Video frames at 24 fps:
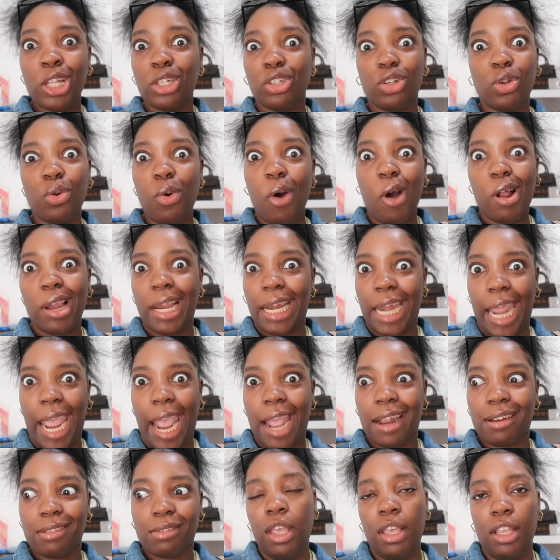do all of
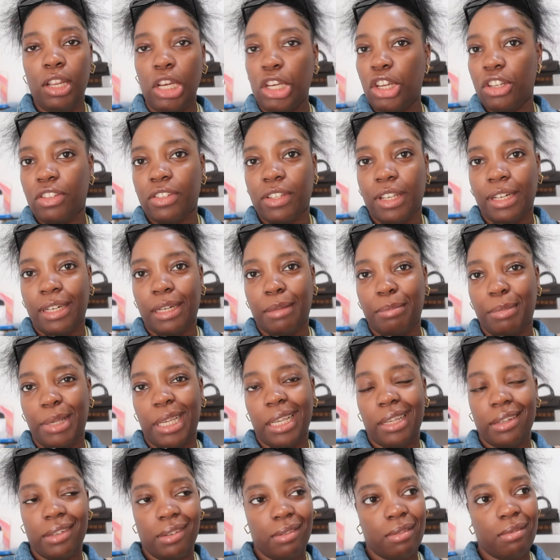that. Just gonna
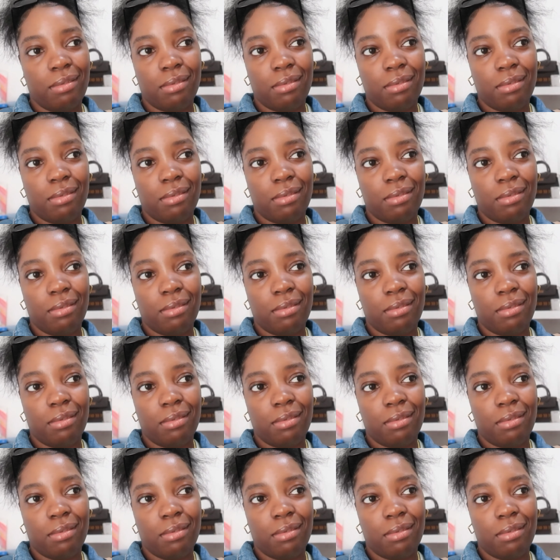be